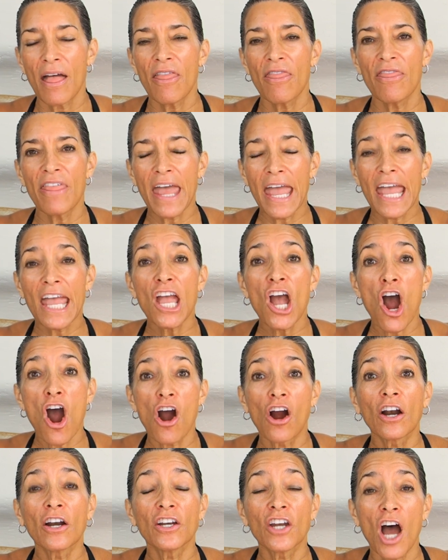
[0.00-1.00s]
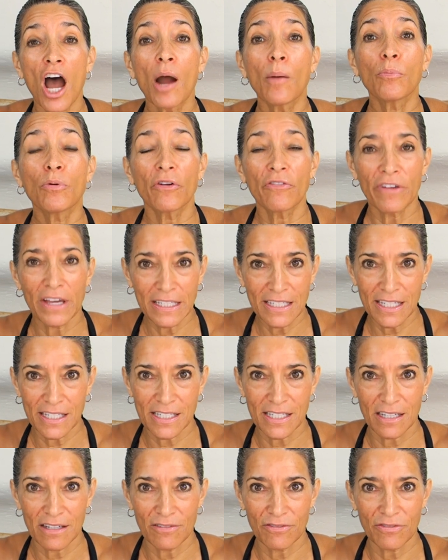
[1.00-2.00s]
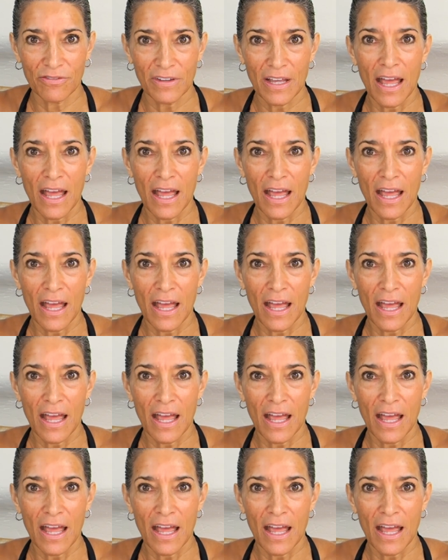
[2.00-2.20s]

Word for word: They are not preventative.